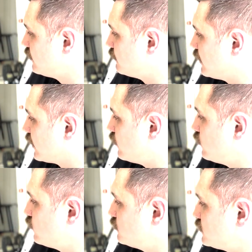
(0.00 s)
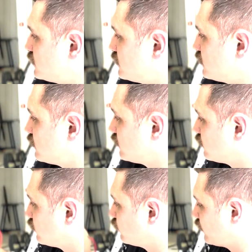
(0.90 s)
mega ohms.
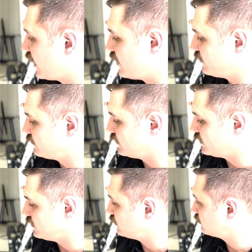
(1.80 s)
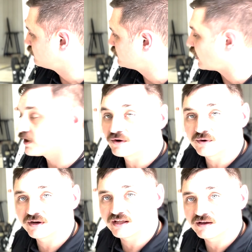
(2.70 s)
We have
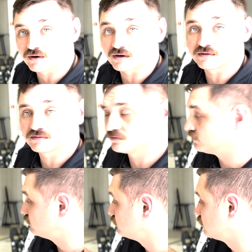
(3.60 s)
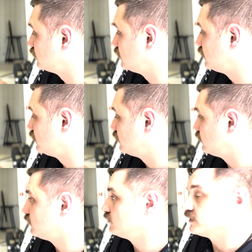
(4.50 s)
continuity, or
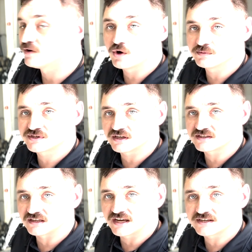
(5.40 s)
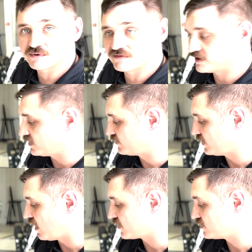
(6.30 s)
we have ohms selected. We have the
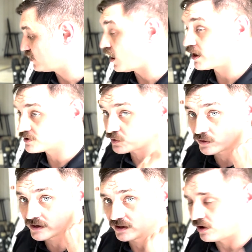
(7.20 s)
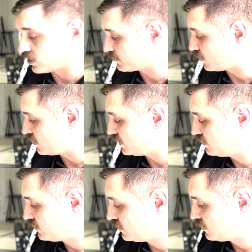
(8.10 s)
auditory alarm on.
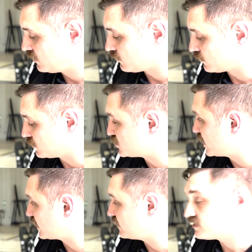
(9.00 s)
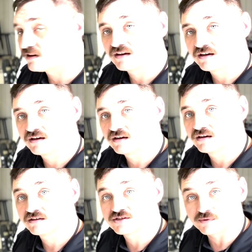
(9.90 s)
We're gonna check it.
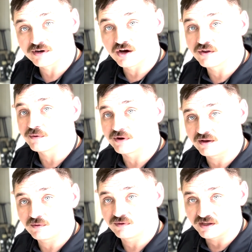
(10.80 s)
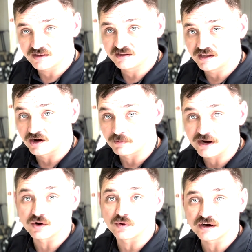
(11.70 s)
So we know that our
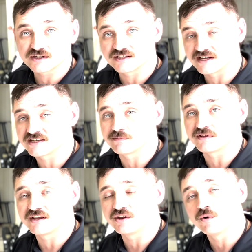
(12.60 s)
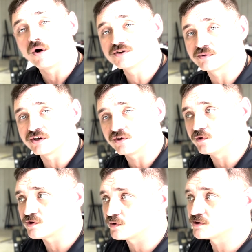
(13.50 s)
meter works, and that's something that you always want to do, is always